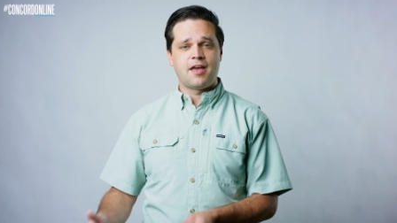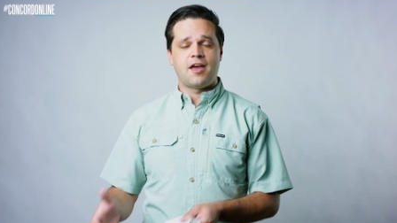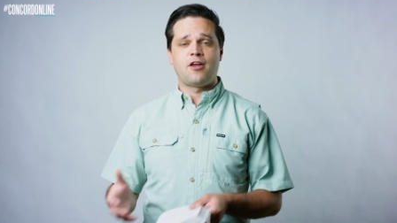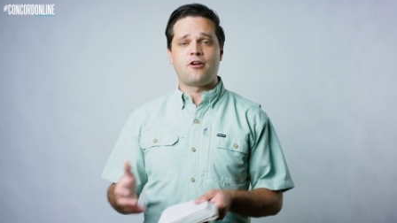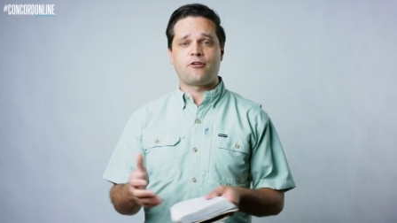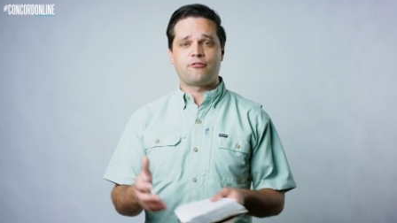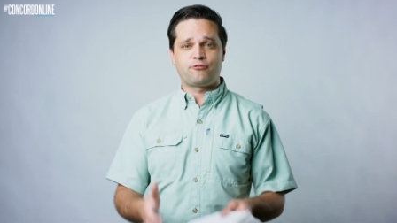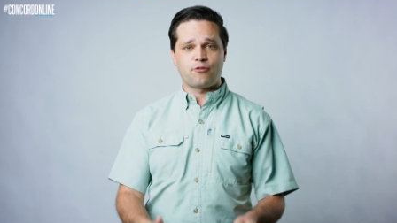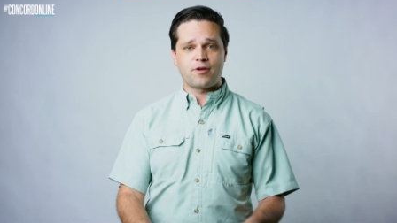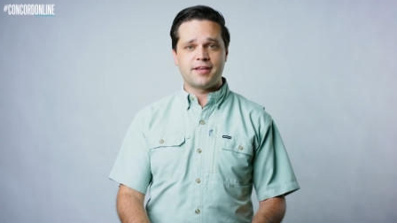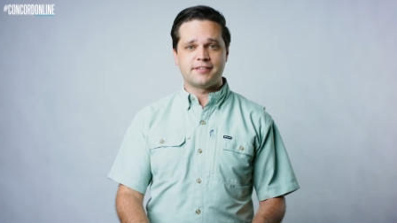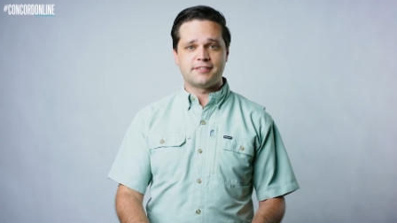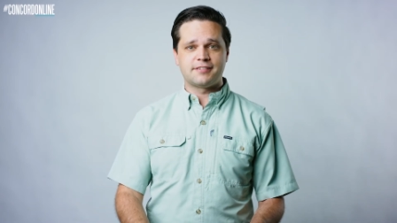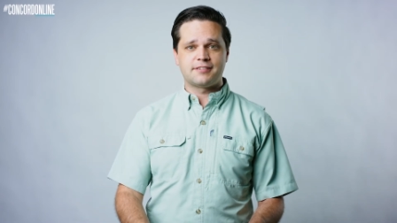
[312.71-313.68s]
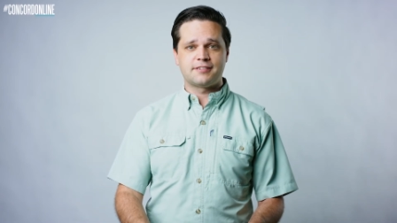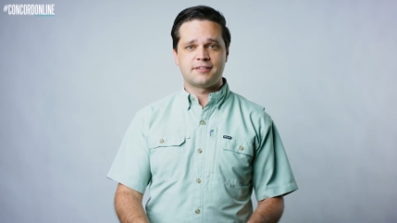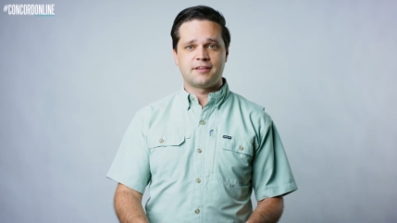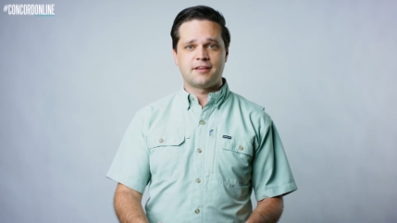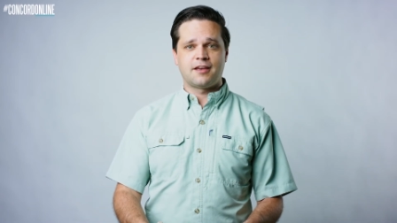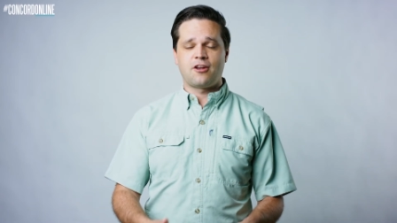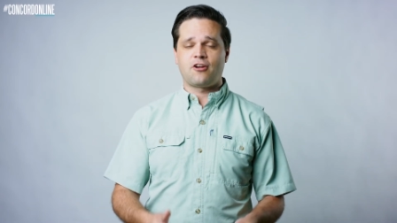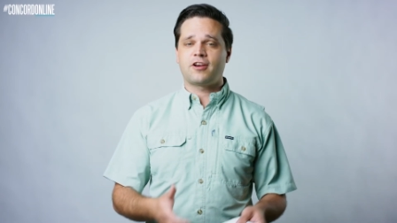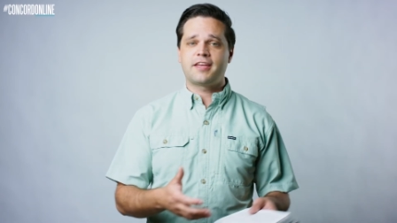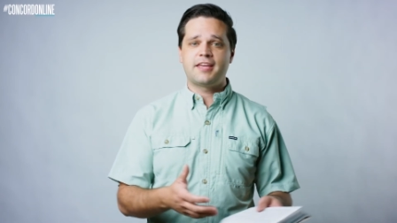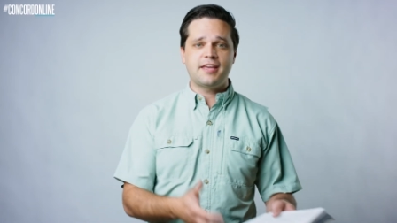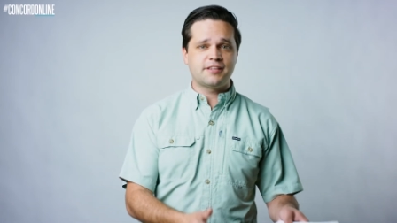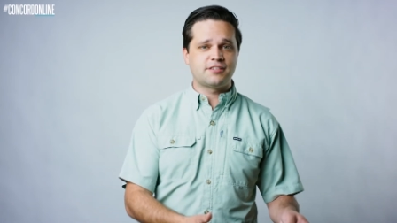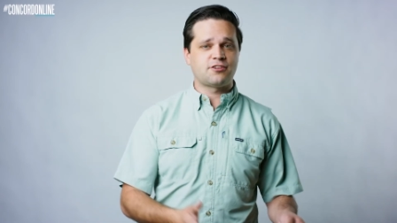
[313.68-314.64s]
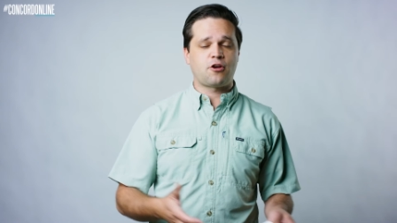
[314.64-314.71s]
and our friends and our
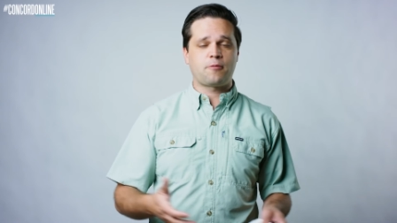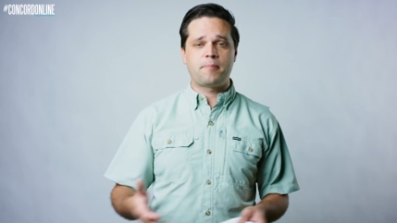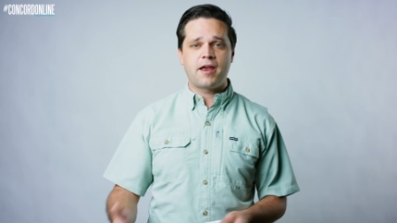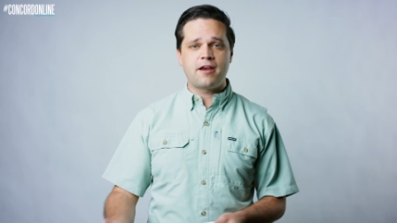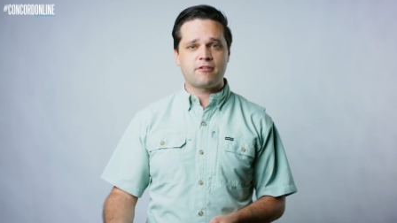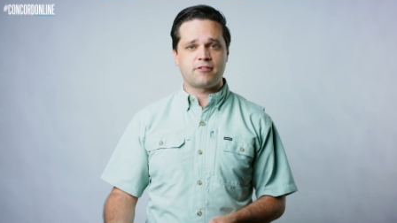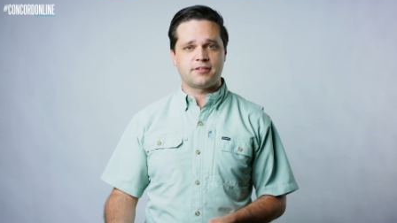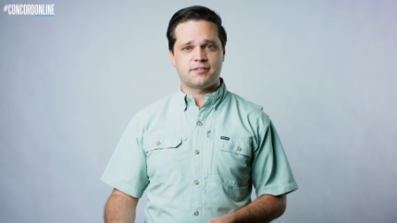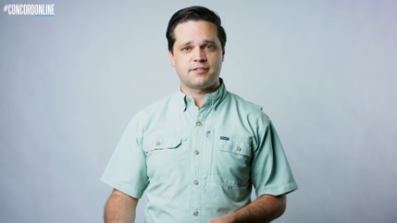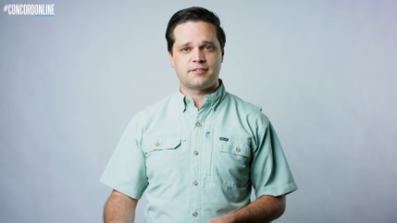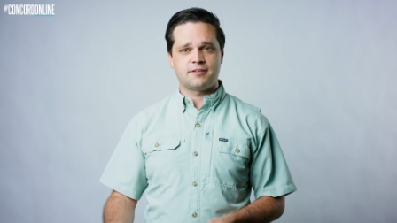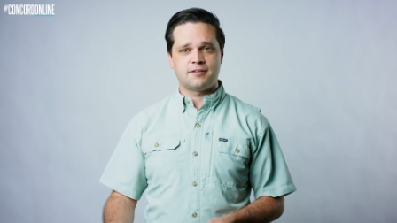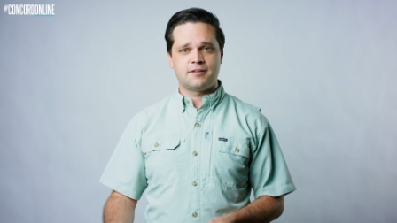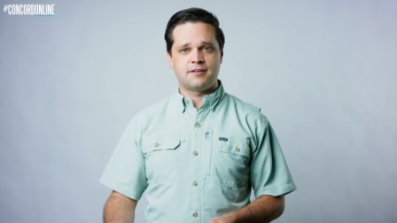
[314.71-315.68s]
kids and our parents.